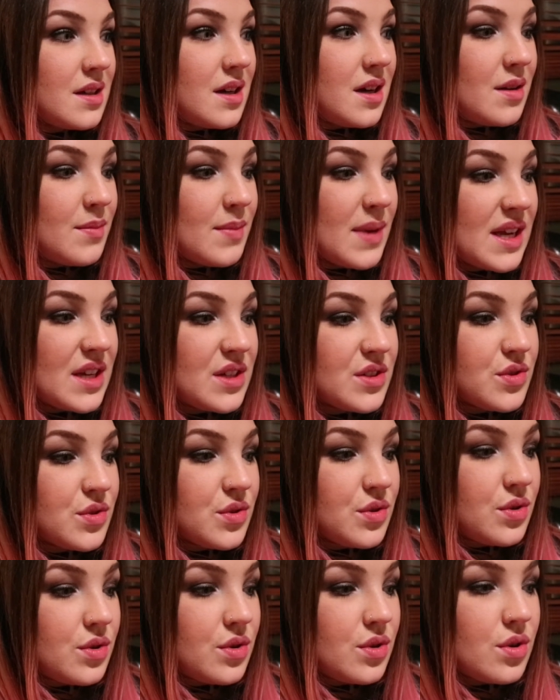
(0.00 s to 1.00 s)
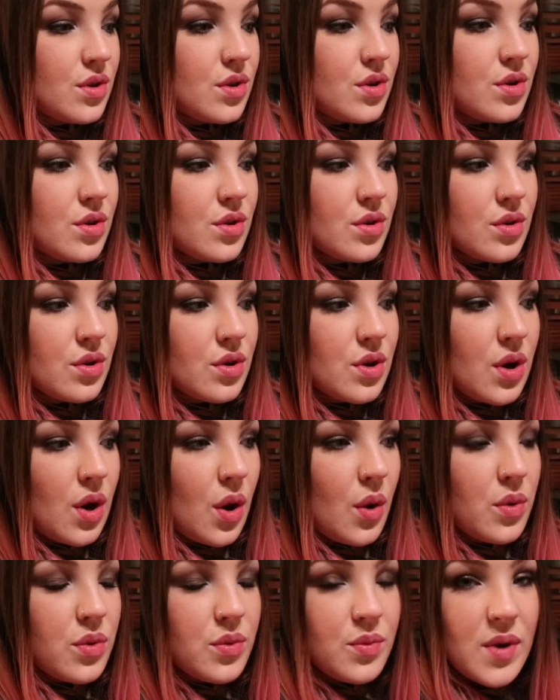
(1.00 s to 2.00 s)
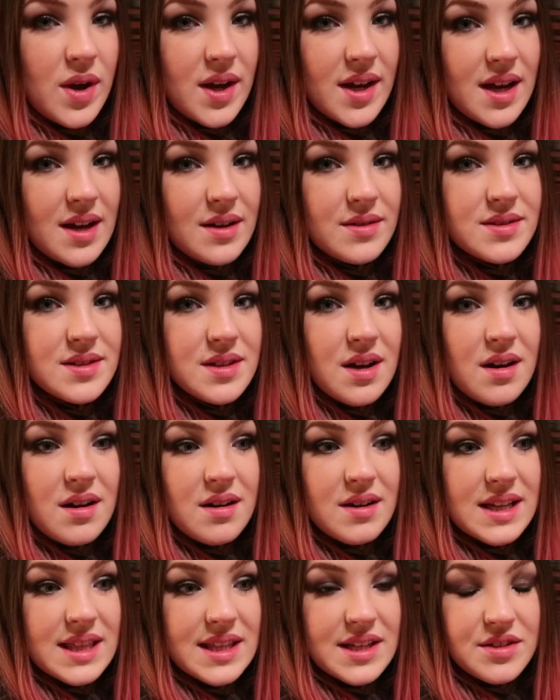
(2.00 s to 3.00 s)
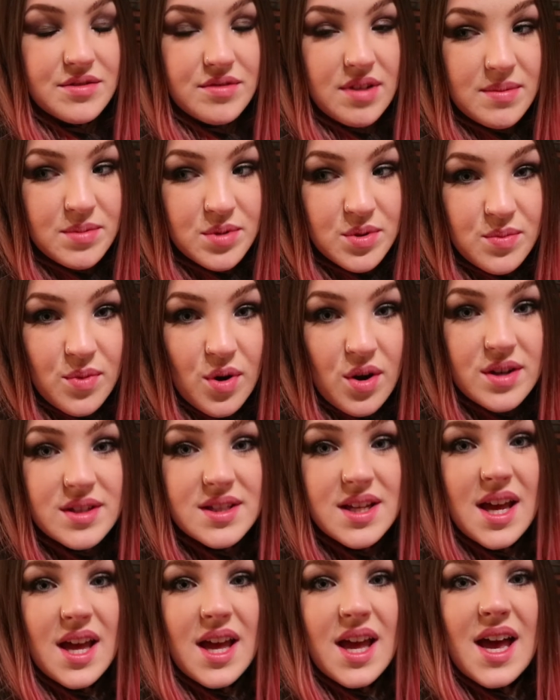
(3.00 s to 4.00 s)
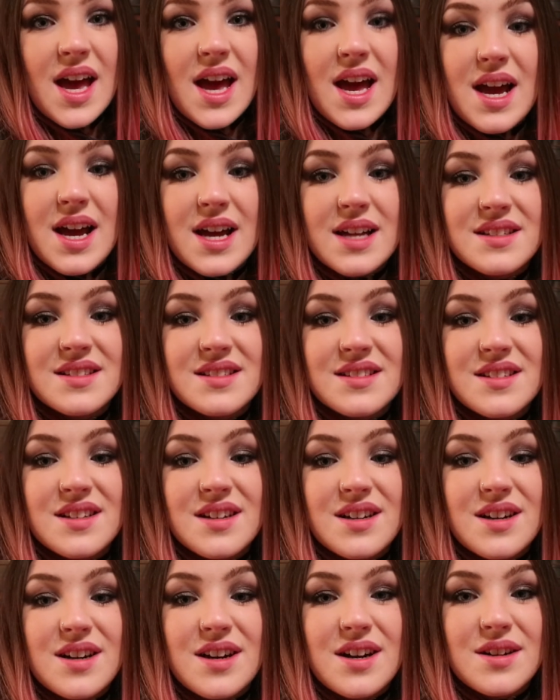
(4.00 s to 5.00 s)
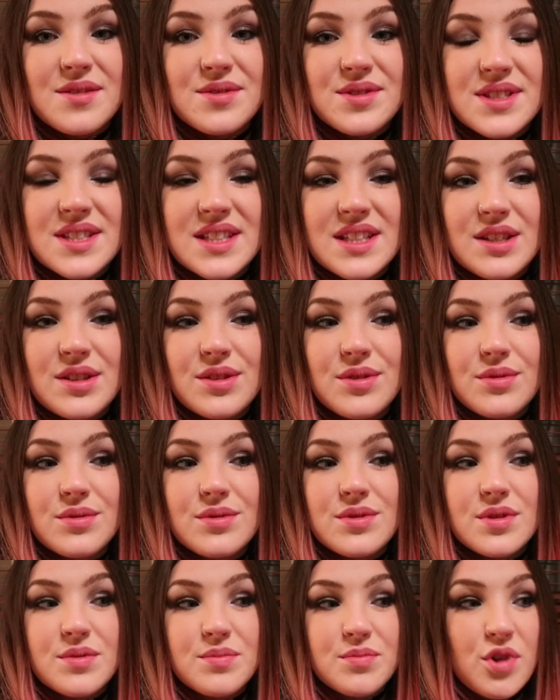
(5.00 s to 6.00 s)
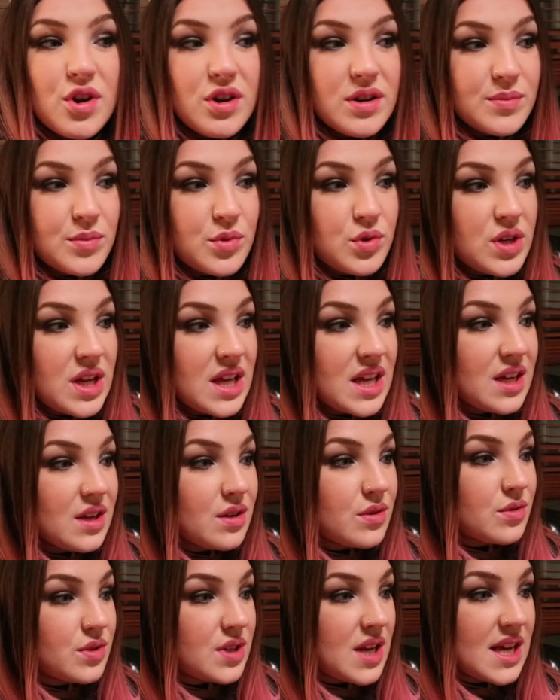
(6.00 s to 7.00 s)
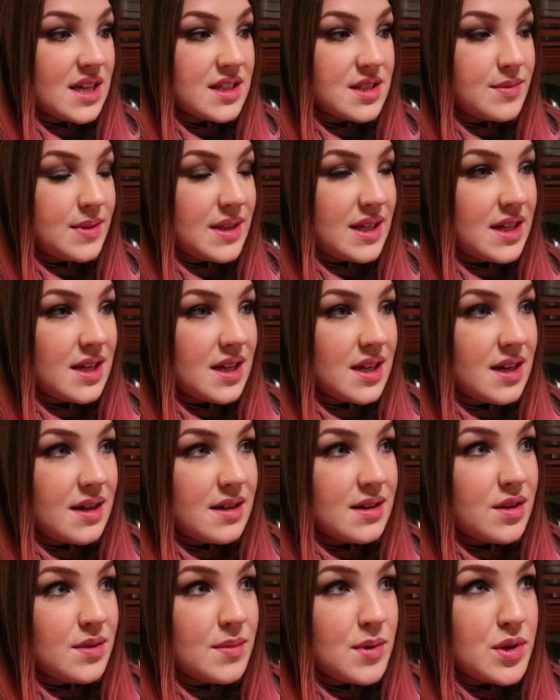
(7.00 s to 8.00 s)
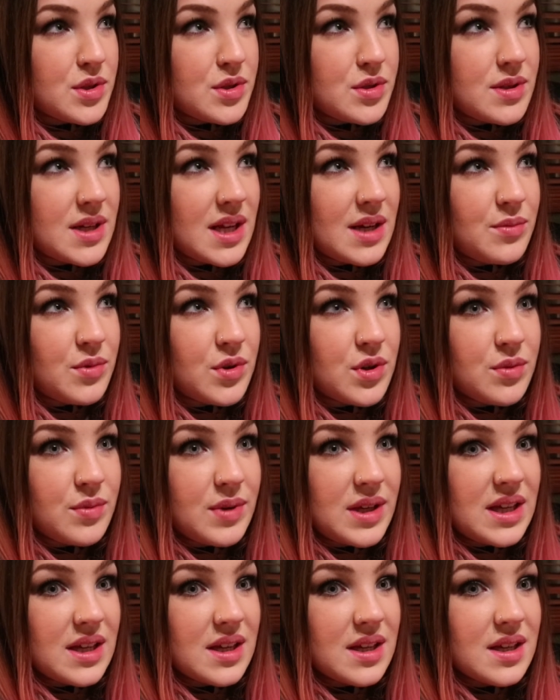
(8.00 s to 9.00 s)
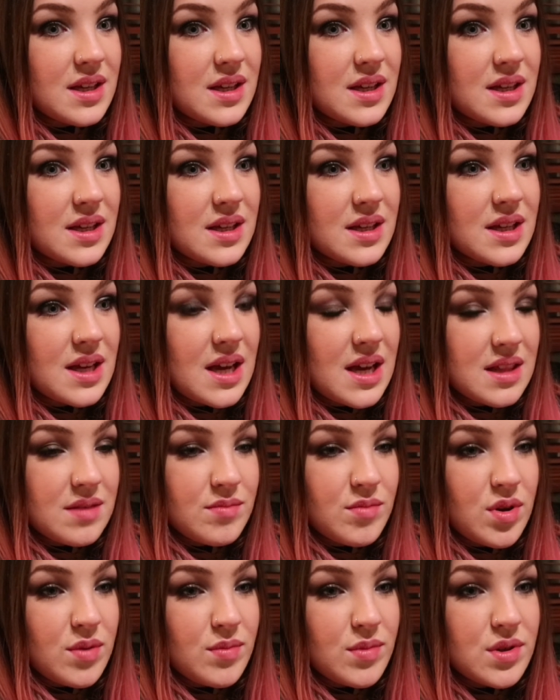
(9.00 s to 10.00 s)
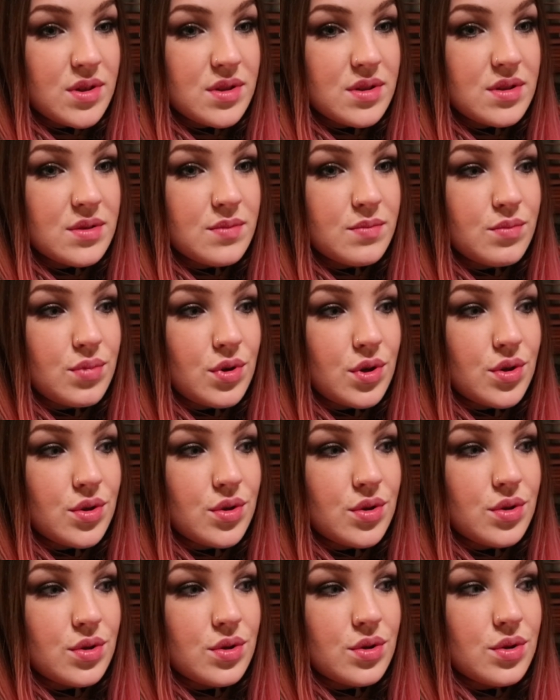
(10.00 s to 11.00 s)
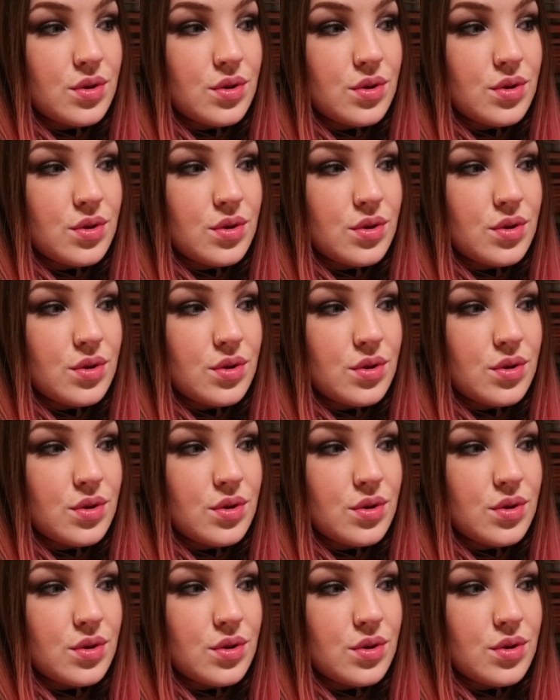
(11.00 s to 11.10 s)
I'll make sure all the workouts are in the description box, and I will see you tomorrow morning or next week. I know I'm only doing like one a week at the moment, but